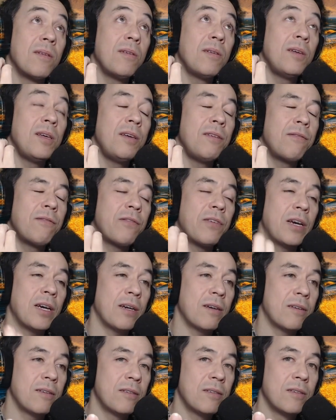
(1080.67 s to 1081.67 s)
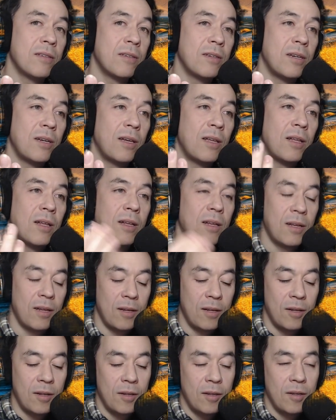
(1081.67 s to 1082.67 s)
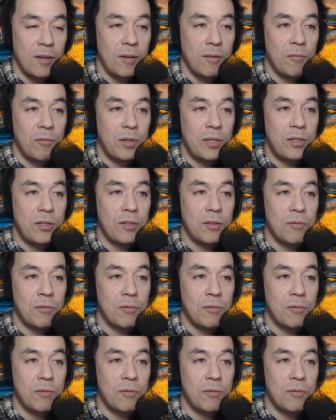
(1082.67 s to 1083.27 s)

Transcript: effect, which